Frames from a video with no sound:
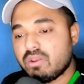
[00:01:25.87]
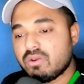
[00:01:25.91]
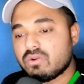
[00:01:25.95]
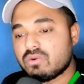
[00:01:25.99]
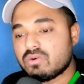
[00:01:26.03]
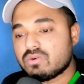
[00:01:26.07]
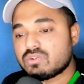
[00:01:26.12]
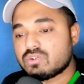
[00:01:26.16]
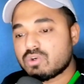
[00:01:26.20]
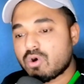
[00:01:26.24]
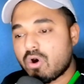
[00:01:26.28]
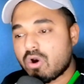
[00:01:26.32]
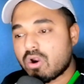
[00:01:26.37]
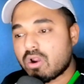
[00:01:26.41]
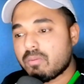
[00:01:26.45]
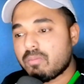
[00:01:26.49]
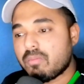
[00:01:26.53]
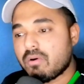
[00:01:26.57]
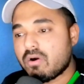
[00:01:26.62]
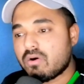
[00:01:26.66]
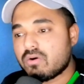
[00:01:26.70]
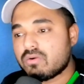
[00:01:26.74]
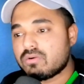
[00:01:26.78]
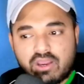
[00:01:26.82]
you know, talk
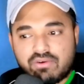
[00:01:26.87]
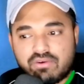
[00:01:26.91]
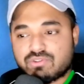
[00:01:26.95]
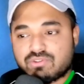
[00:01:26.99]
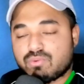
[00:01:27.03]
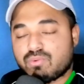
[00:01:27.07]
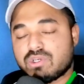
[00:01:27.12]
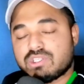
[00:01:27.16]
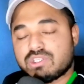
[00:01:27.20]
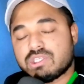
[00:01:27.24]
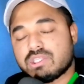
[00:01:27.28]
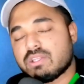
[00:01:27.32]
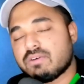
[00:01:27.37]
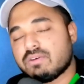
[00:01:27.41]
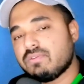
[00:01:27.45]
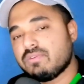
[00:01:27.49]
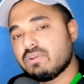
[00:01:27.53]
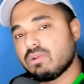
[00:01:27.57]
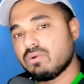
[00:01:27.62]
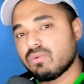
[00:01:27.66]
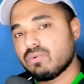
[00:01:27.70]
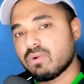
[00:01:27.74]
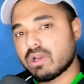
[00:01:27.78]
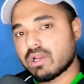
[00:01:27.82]
about. After watching the
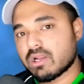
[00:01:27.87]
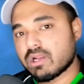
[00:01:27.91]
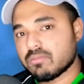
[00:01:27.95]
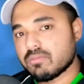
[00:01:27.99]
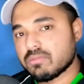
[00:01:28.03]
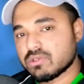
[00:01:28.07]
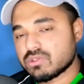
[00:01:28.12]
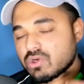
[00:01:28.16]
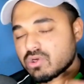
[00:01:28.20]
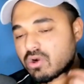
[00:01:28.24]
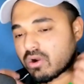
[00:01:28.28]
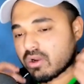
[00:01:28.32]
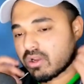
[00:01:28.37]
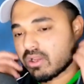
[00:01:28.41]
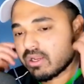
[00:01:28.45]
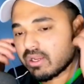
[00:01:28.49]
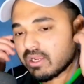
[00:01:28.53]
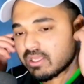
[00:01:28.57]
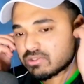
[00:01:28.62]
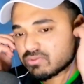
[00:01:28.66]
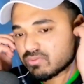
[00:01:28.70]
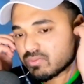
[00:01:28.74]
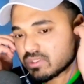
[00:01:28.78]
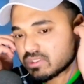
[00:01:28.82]
video, we are gonna be talking.
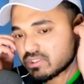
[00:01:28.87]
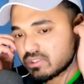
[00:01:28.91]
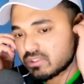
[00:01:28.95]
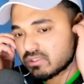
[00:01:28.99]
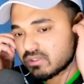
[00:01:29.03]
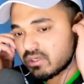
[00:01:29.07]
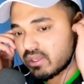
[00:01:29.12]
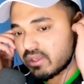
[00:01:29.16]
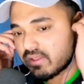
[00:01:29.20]
Let's watch it